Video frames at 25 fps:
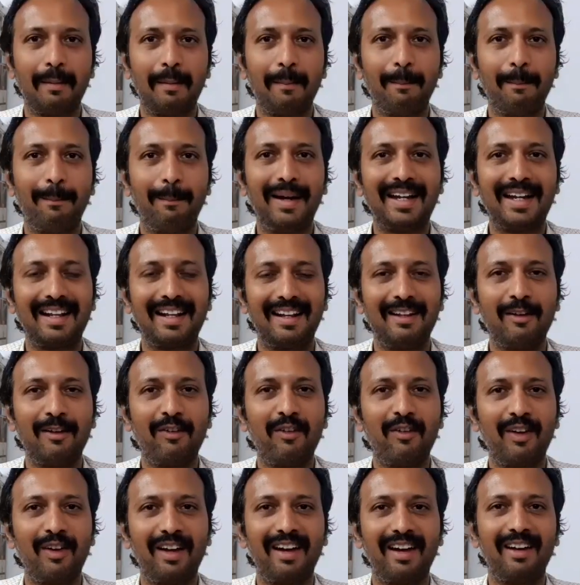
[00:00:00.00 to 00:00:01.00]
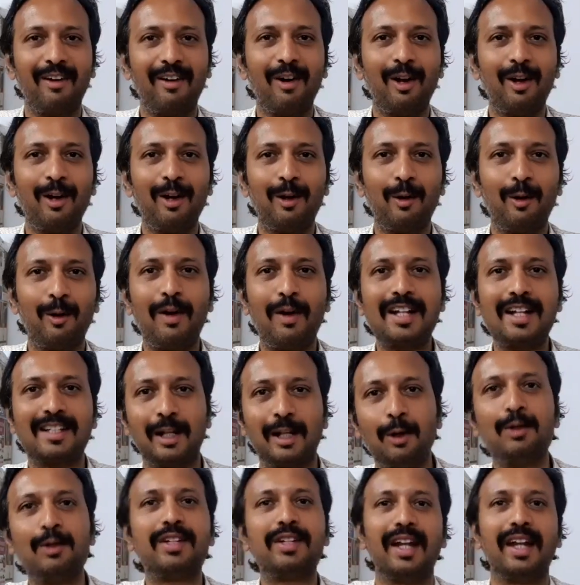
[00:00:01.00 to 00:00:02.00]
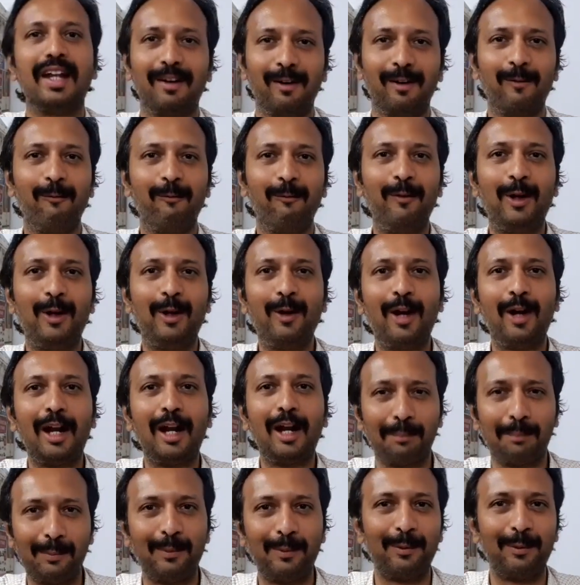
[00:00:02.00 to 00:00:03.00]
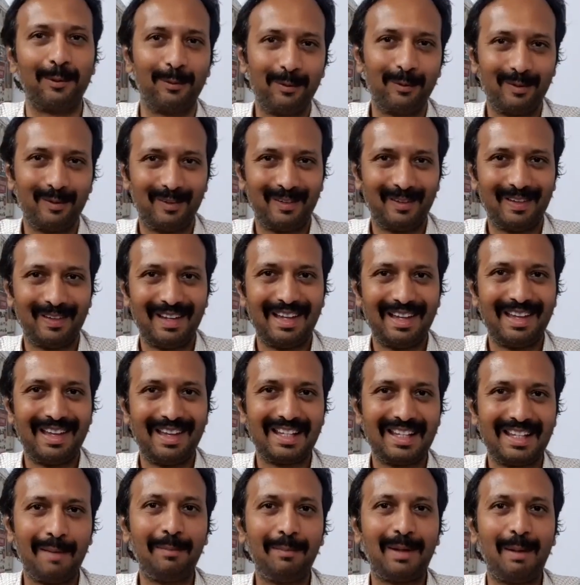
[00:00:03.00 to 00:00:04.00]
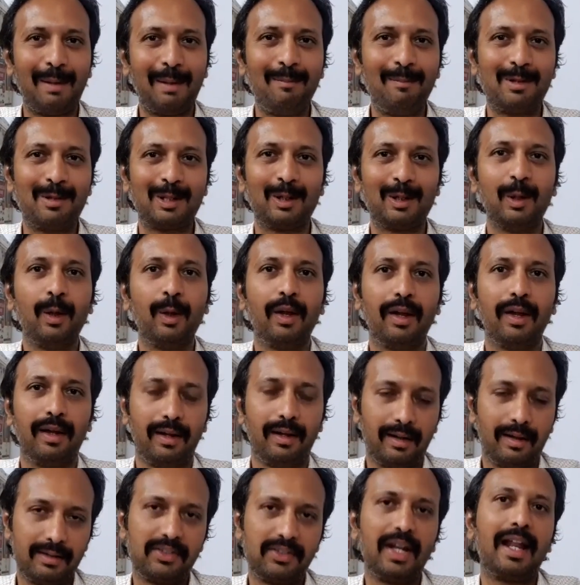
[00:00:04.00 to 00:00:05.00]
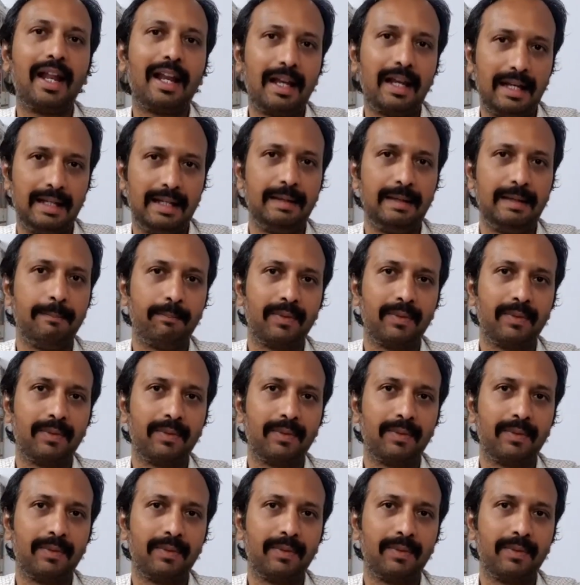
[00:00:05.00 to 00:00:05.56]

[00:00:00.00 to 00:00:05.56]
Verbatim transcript: but towards solution we do not move. Sometimes, uh, generally,